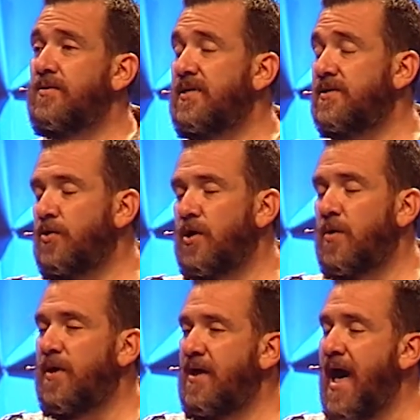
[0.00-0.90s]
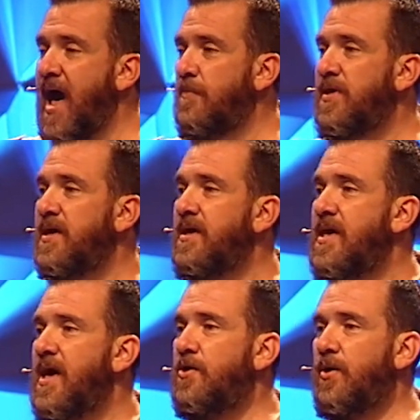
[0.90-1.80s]
says you're going to be happy
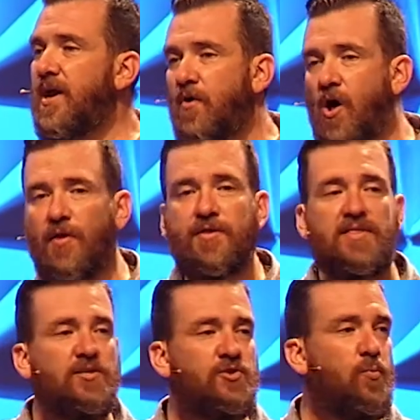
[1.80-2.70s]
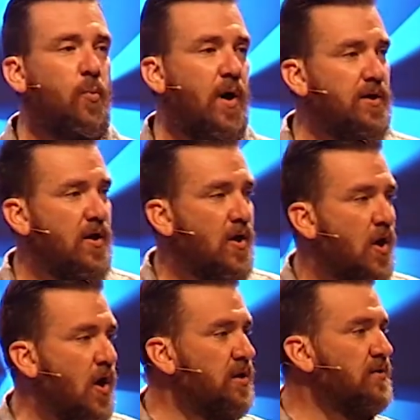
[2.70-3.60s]
and you're going to have all the things you want
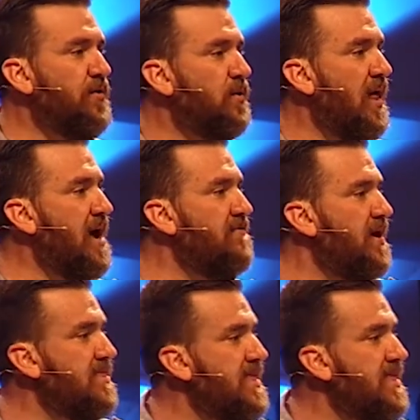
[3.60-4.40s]
all of your life, and